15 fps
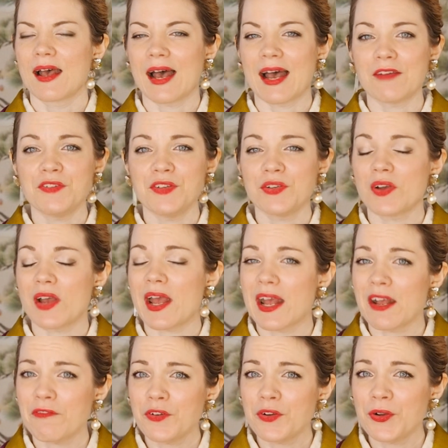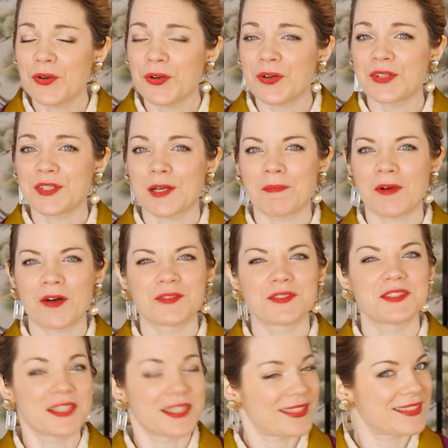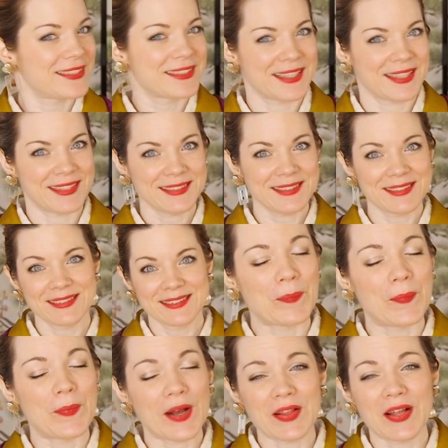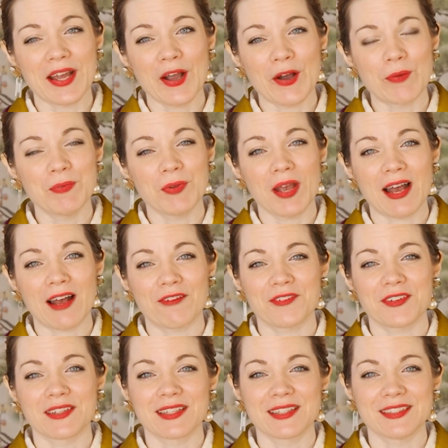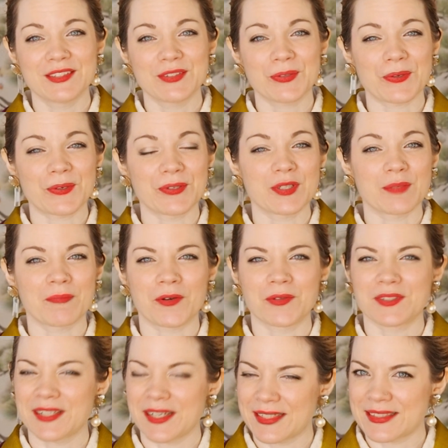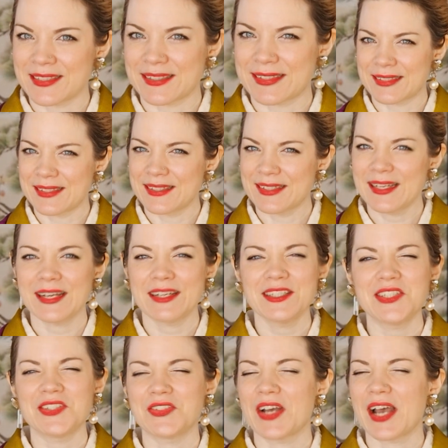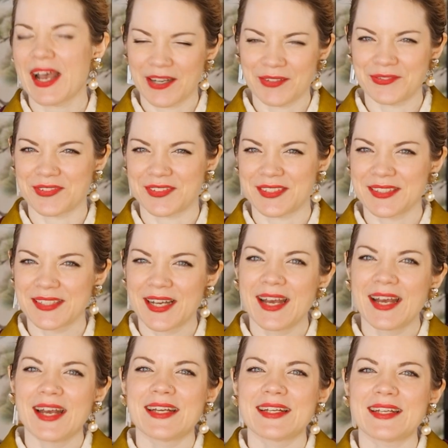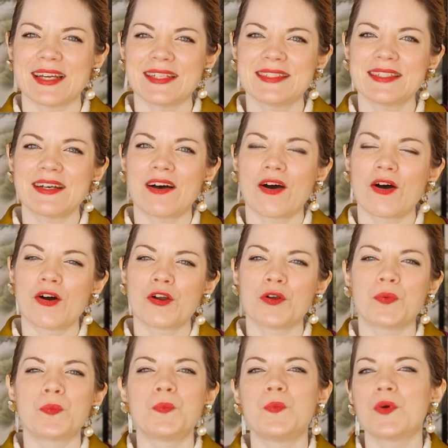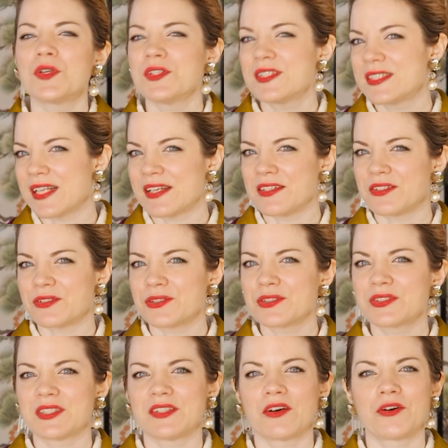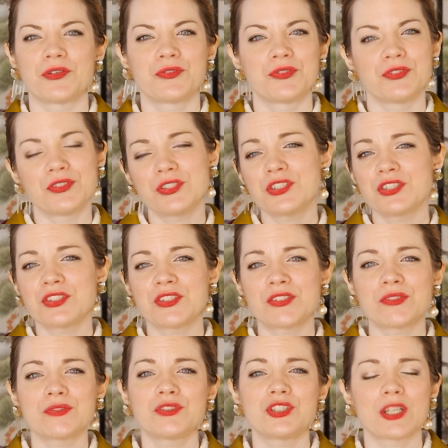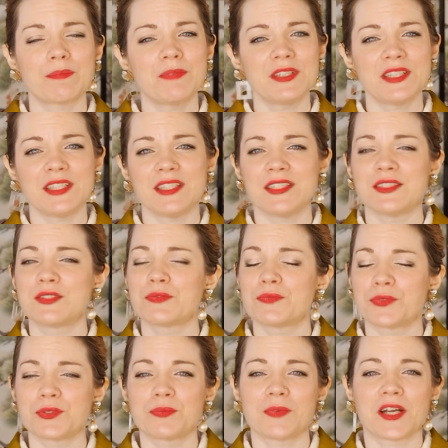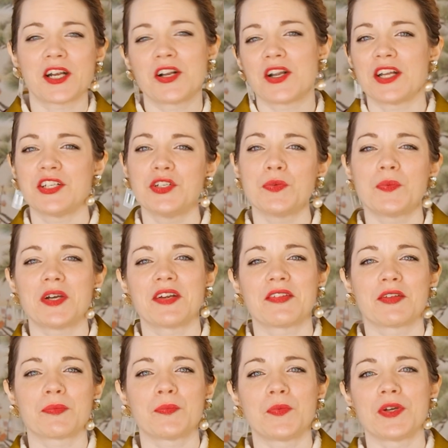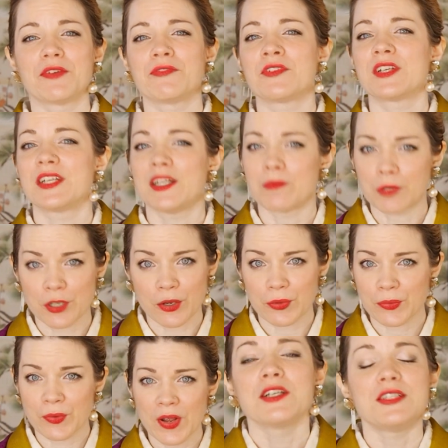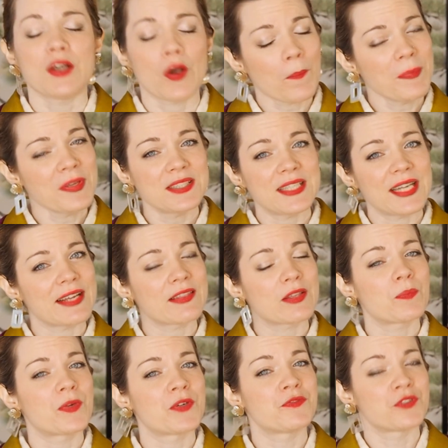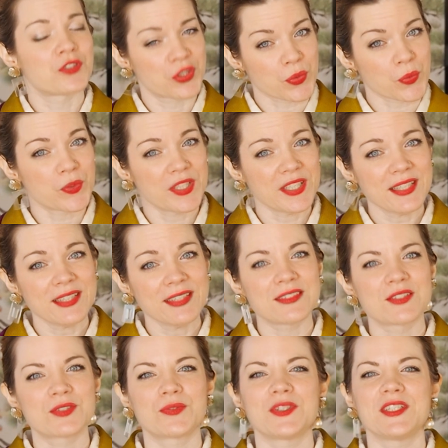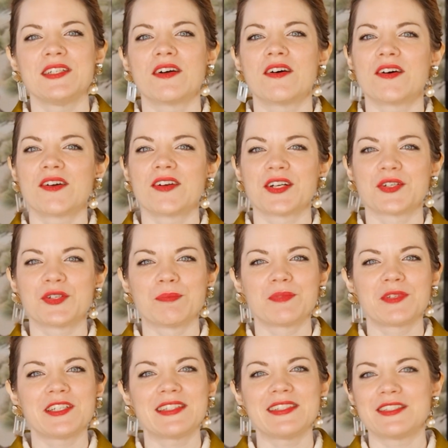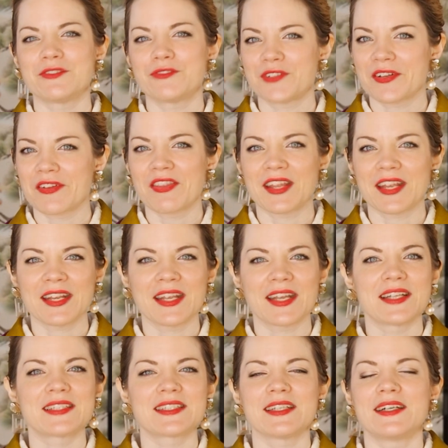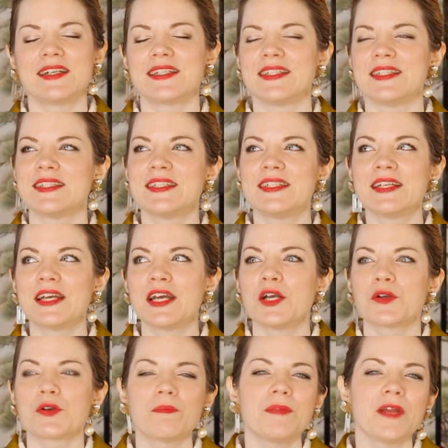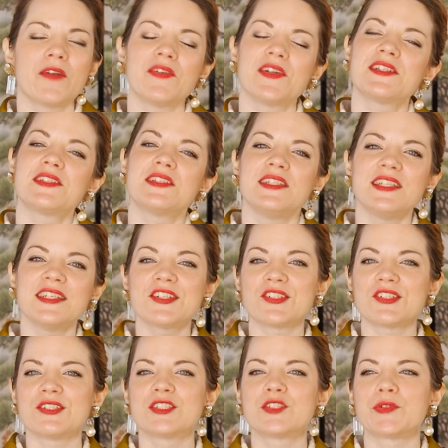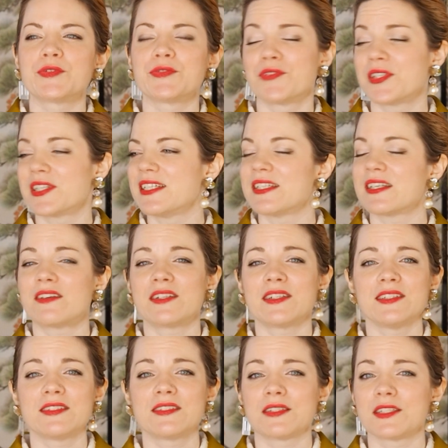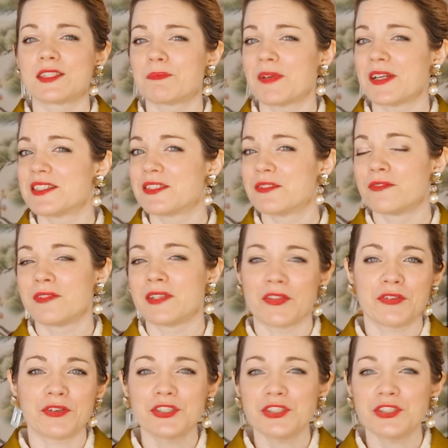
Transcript: Have you ever heard about geta skates? Well, I hope you have at least heard about geta. In case you haven't, geta are wooden sandals that are traditional Japanese footwear and you wear them with kimono. Don't mistake them with zori. Zori are a completely different thing. It's like comparing sneakers with really nice, expensive leather